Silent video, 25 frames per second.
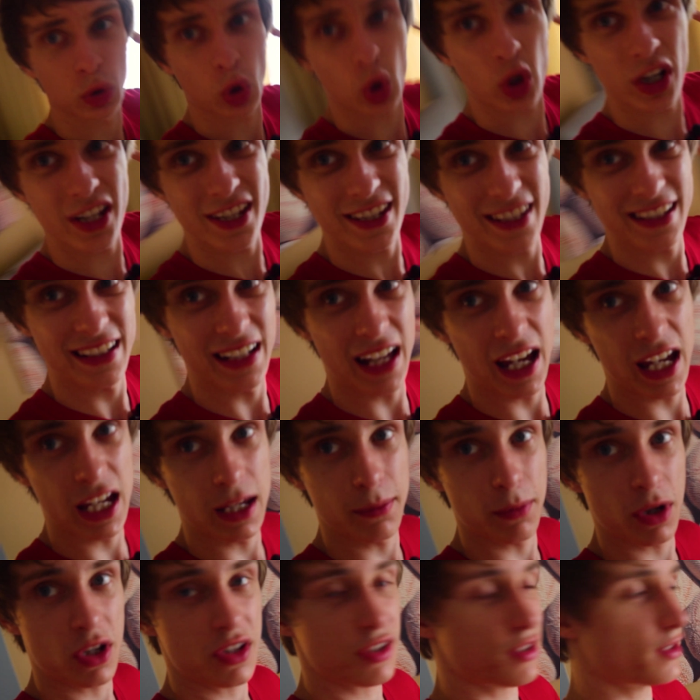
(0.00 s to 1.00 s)
noisy
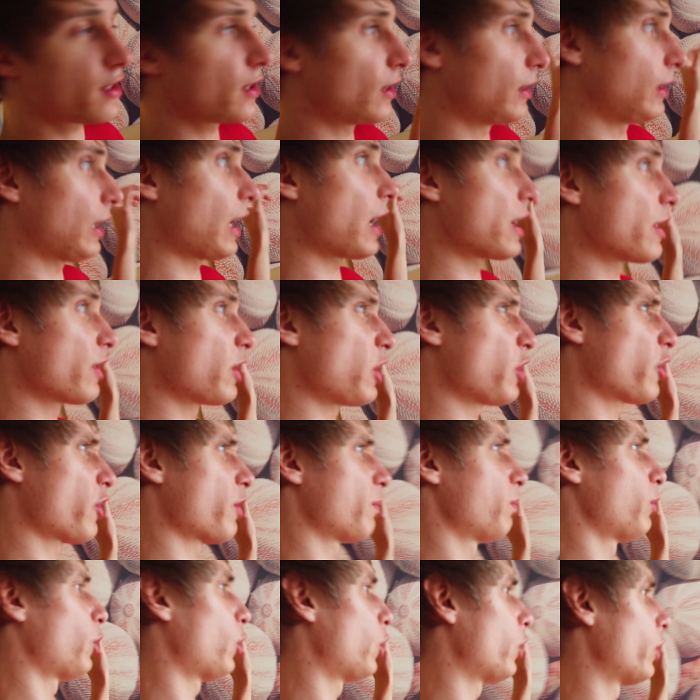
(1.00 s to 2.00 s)
neighbours. Like the other
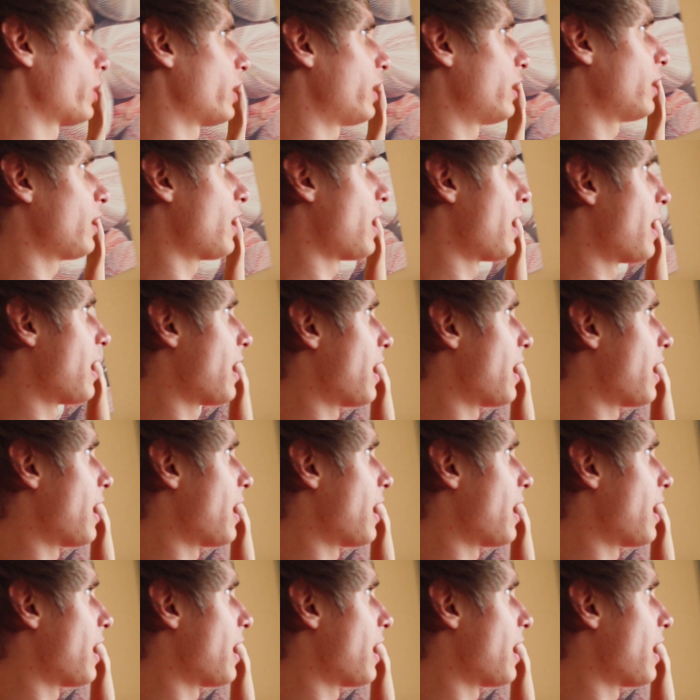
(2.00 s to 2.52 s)
morning,